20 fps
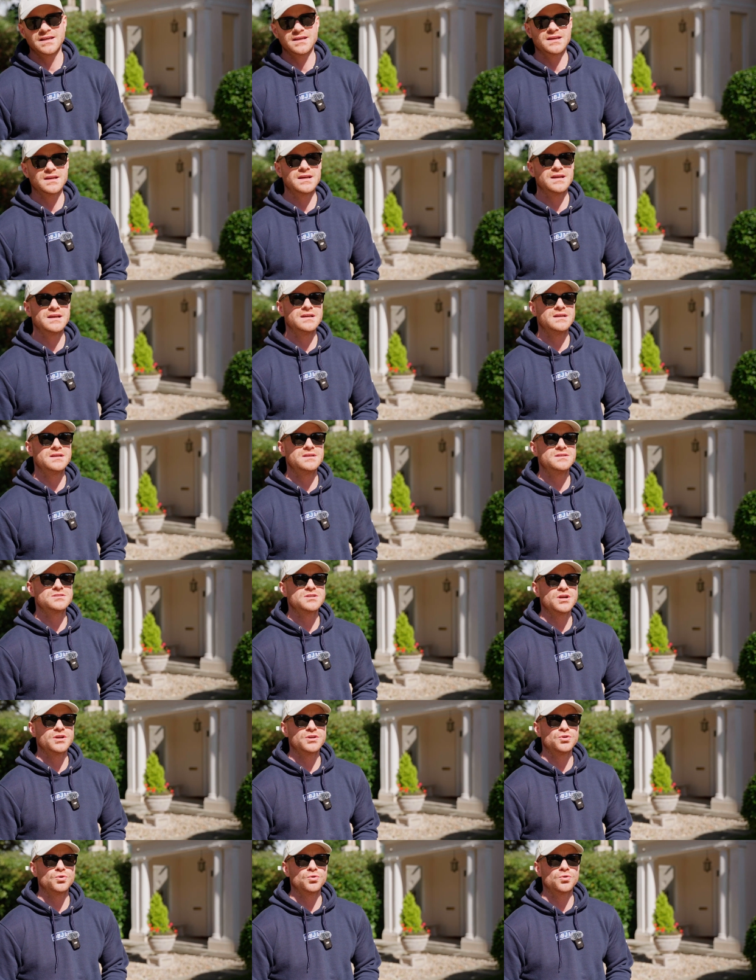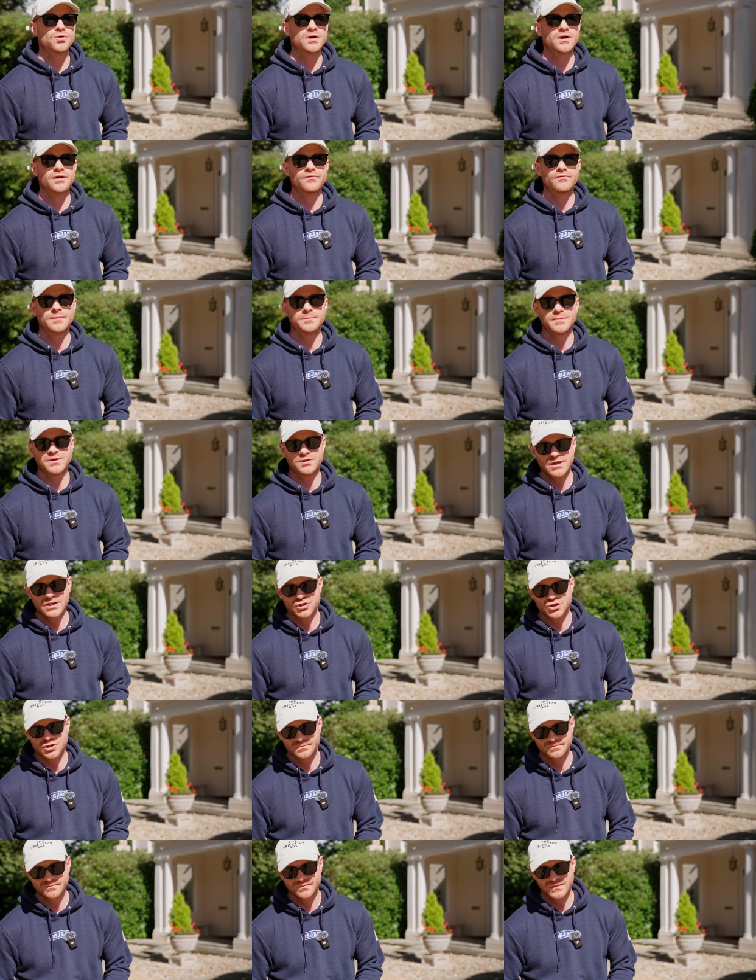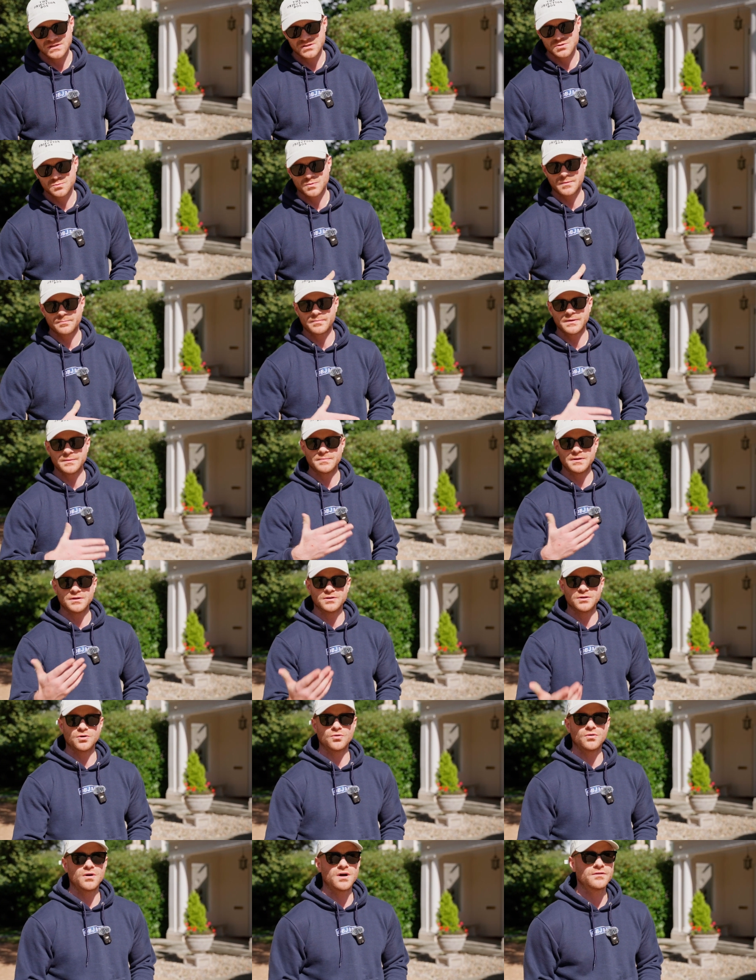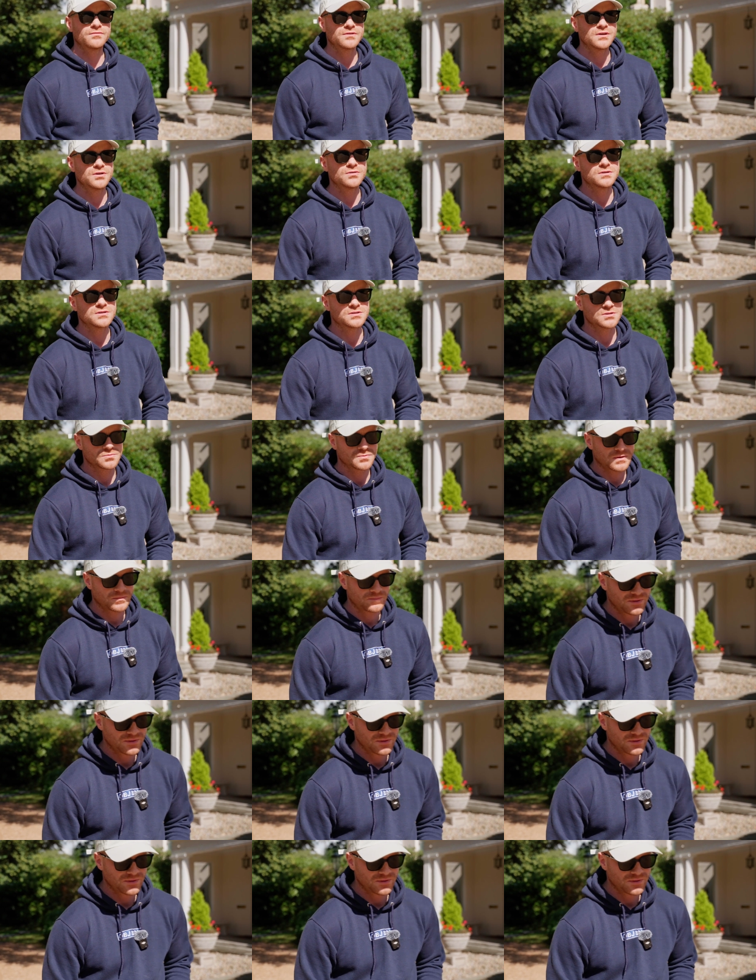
thing is your reputation. This is what people know of you. This is